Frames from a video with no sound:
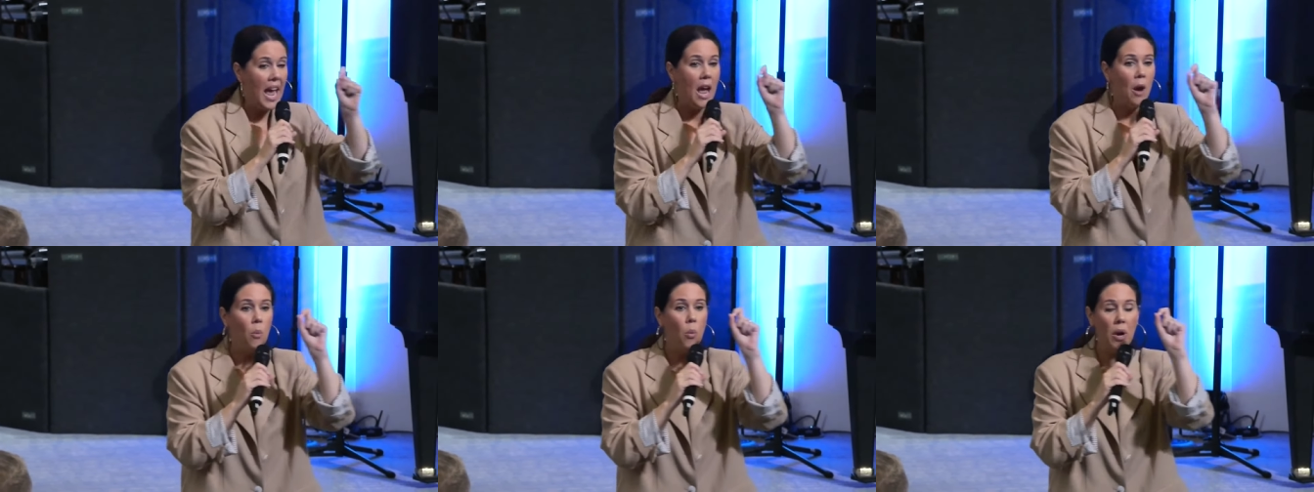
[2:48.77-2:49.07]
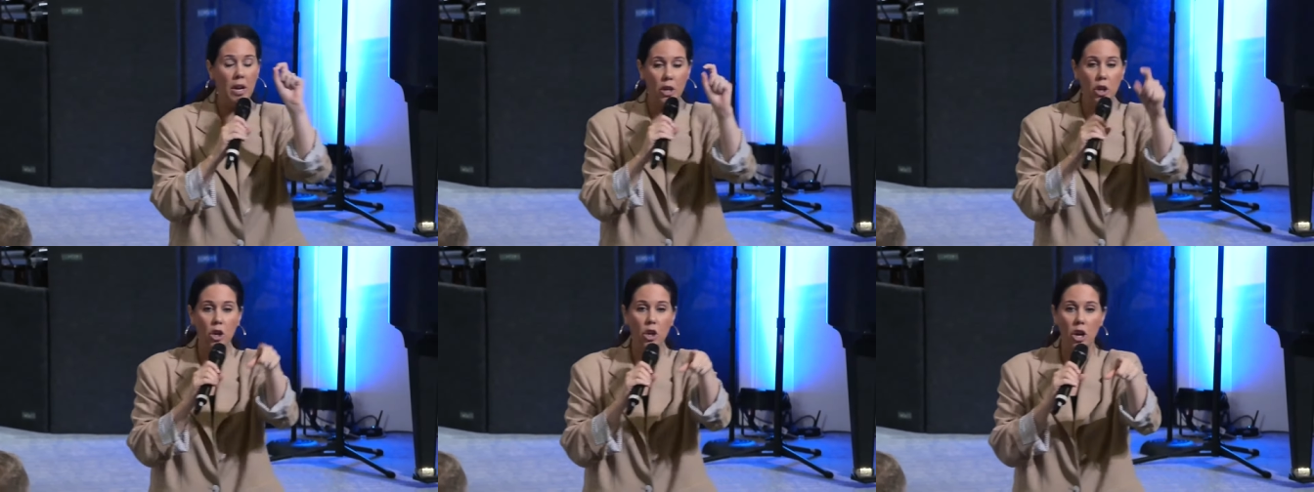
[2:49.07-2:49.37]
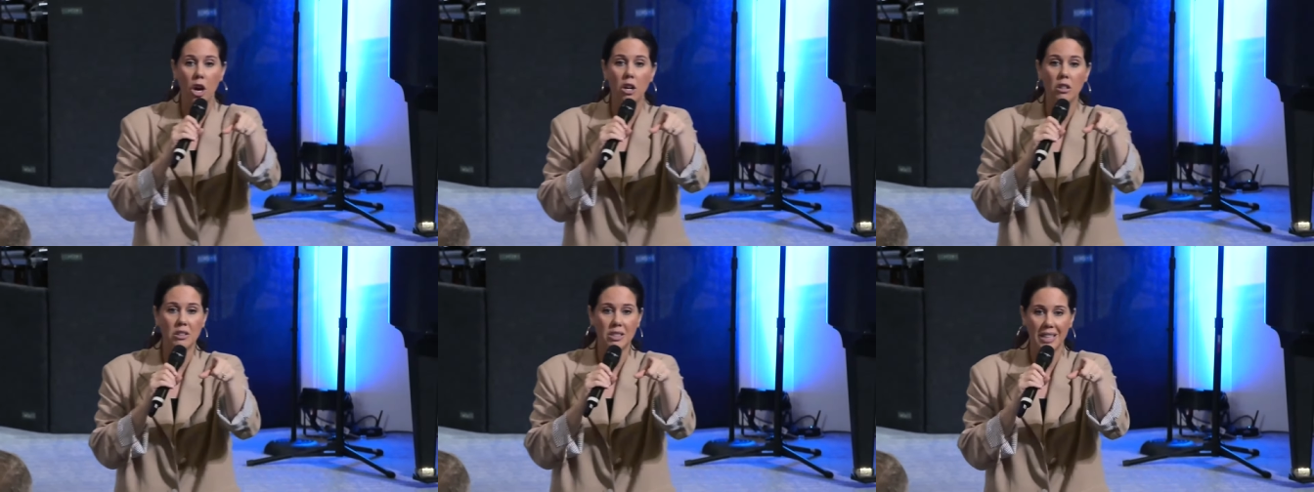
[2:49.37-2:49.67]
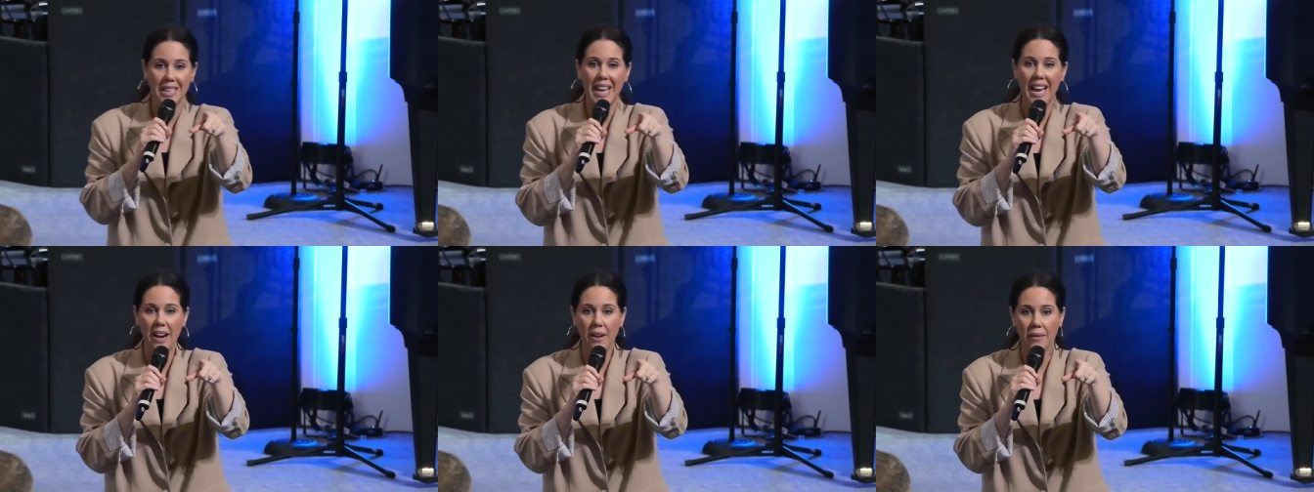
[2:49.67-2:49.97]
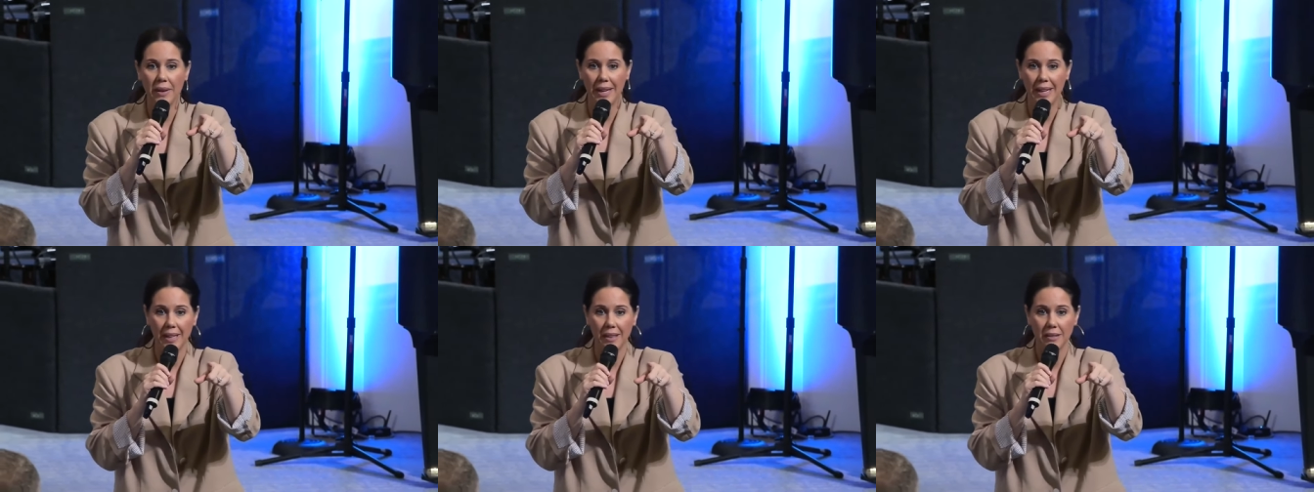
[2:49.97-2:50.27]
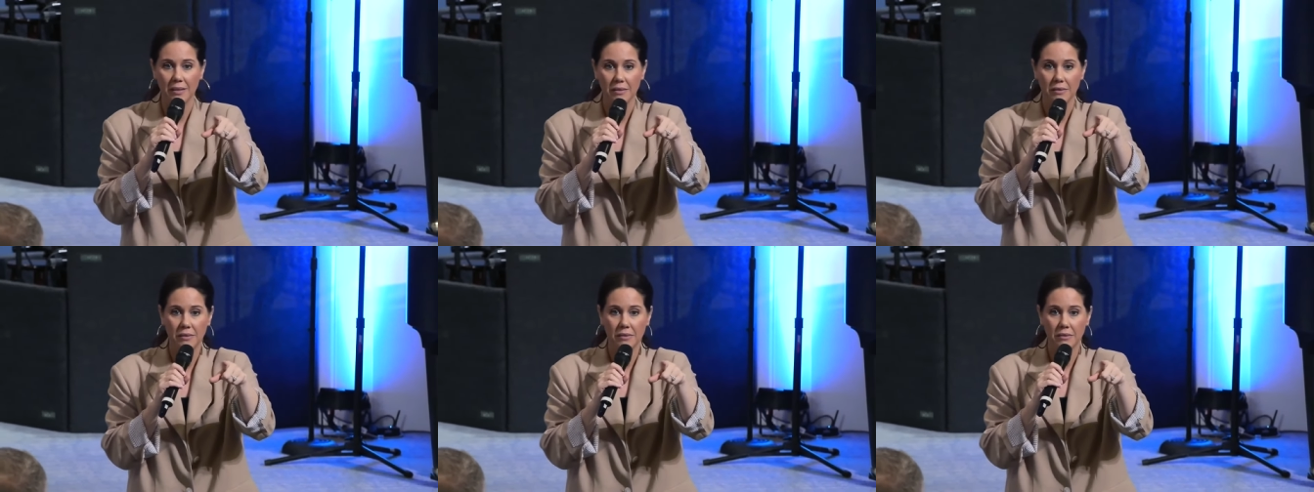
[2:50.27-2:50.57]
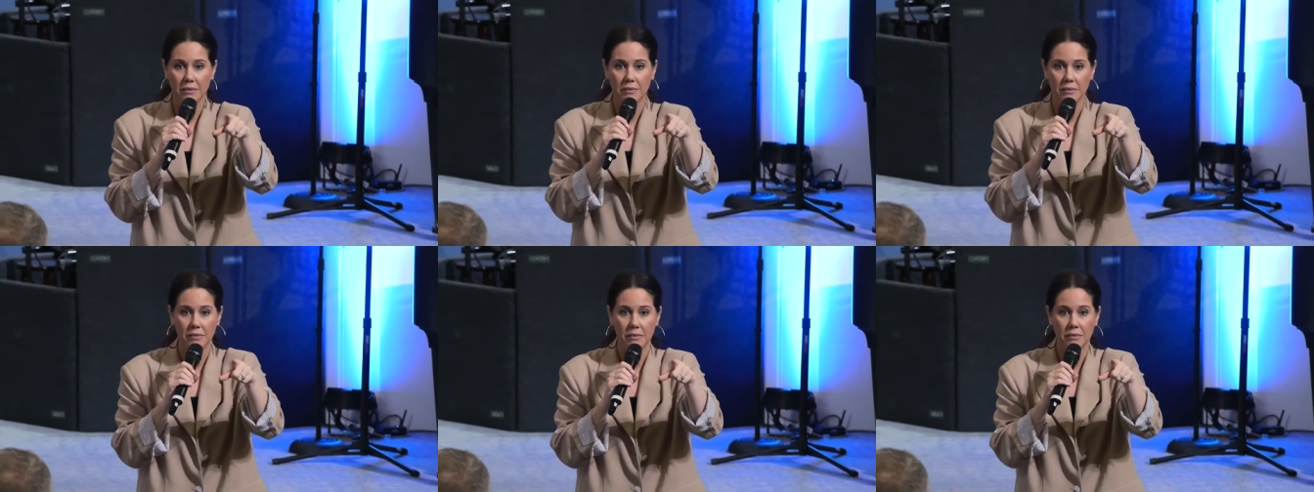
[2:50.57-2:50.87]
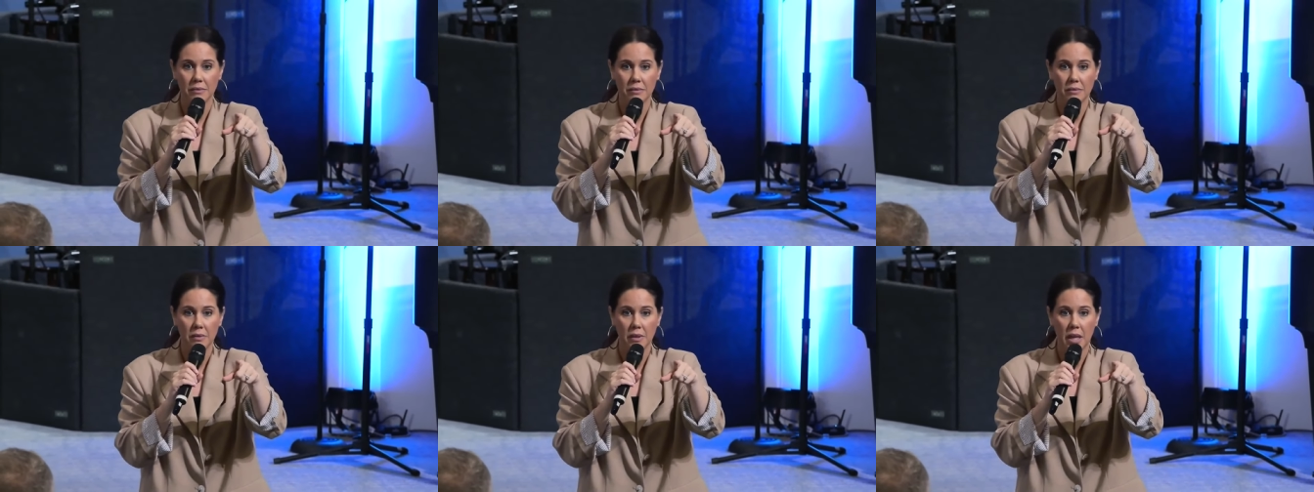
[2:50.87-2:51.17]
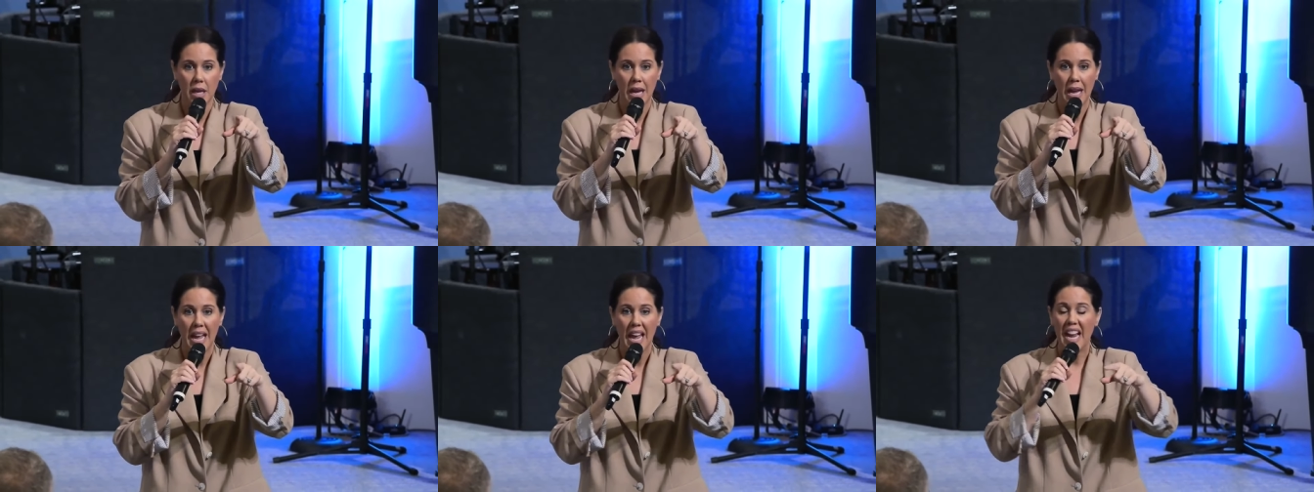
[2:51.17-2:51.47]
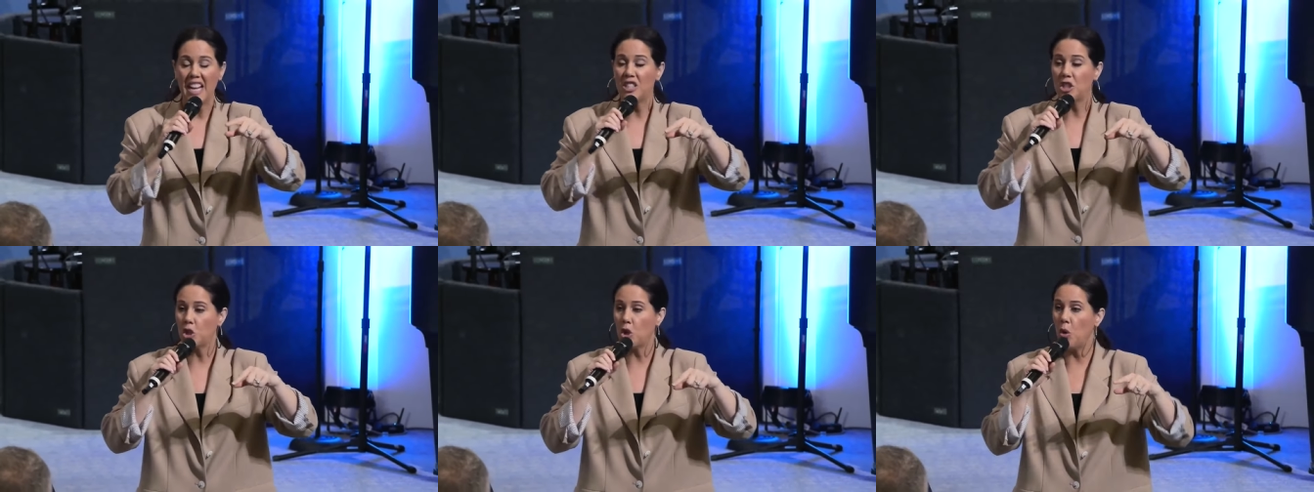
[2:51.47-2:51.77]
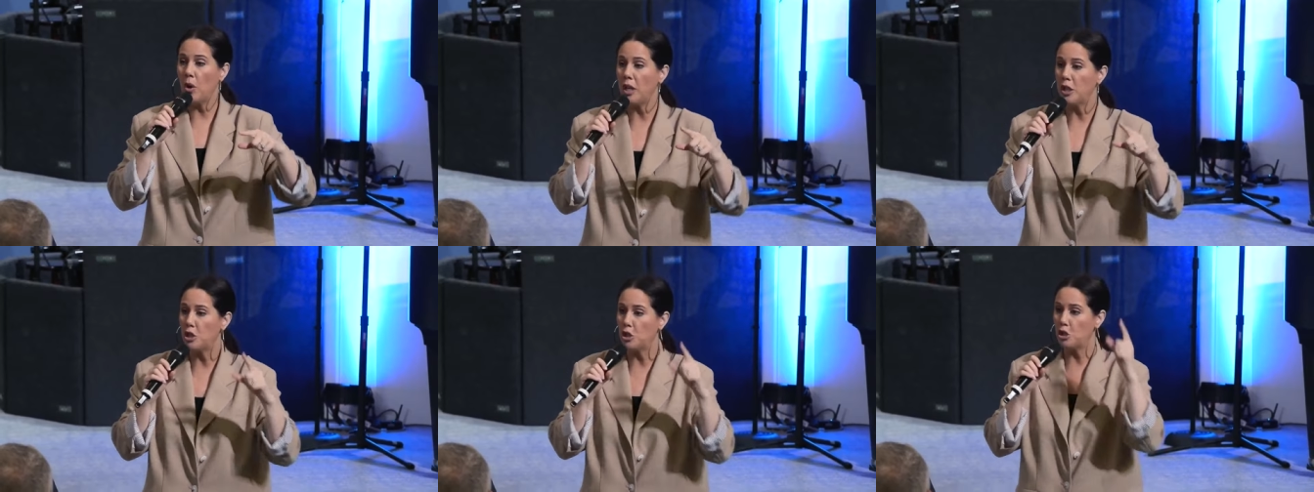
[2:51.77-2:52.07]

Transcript: and what you're called to carry it's going